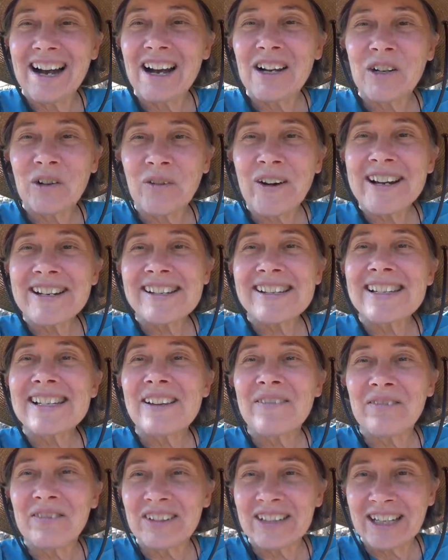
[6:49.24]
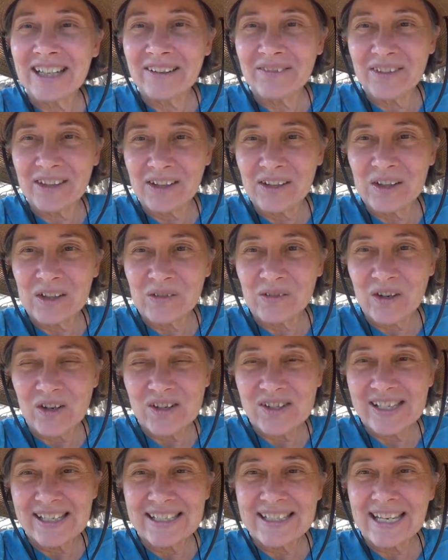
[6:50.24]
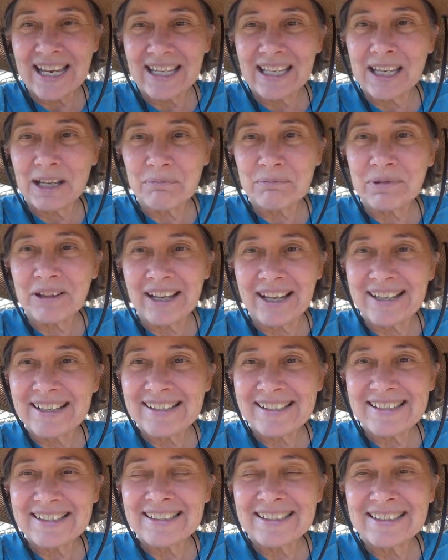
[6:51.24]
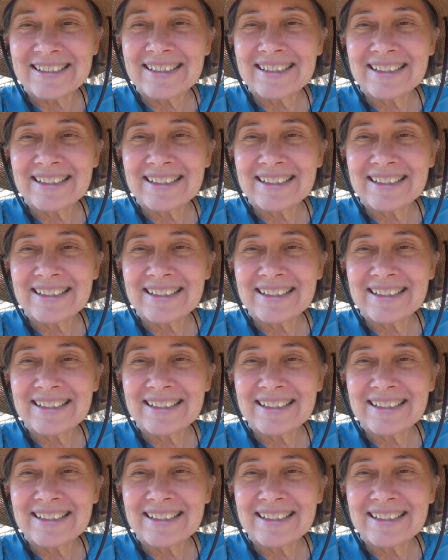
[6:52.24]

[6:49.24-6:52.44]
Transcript: A great symphony of the universe is taking place.